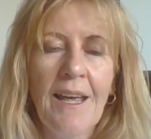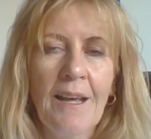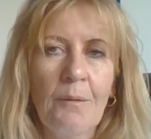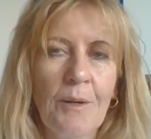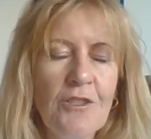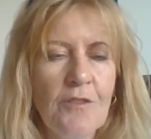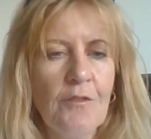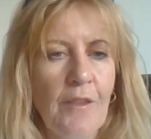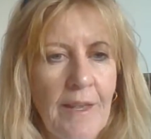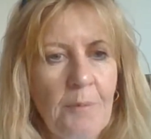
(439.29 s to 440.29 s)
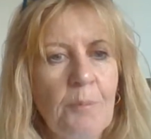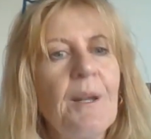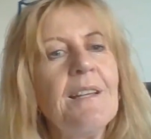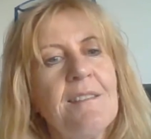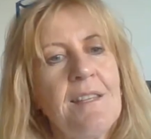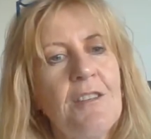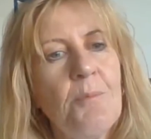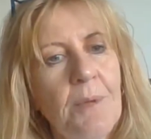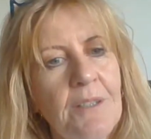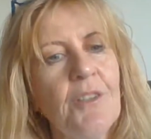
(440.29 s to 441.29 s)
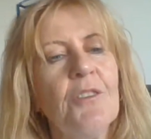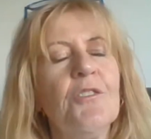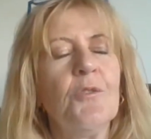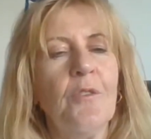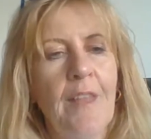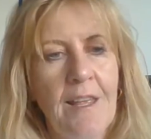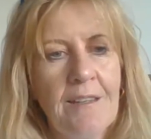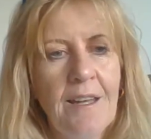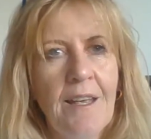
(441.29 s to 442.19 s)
And once you've got that in place, then you build onto that.